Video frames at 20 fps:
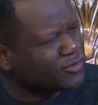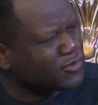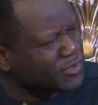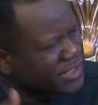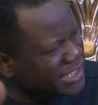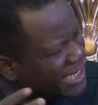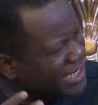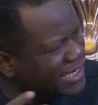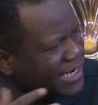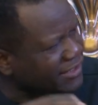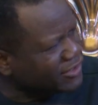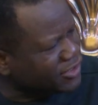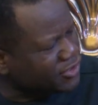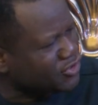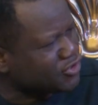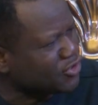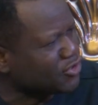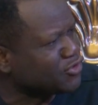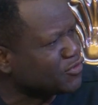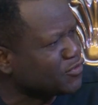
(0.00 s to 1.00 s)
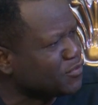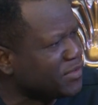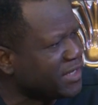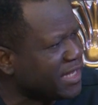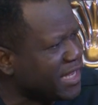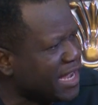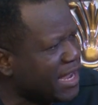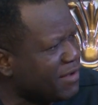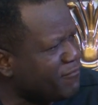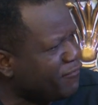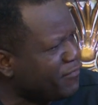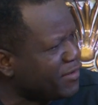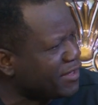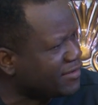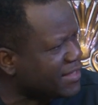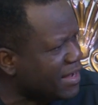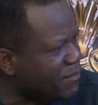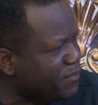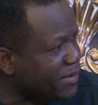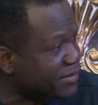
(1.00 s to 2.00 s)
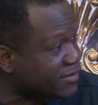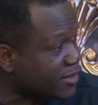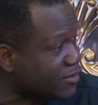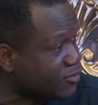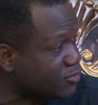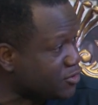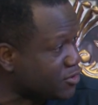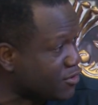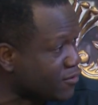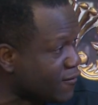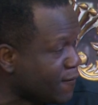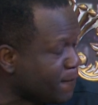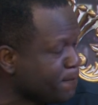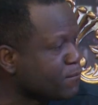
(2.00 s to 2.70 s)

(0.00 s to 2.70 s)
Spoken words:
to hear that the church will be here and face that persecution.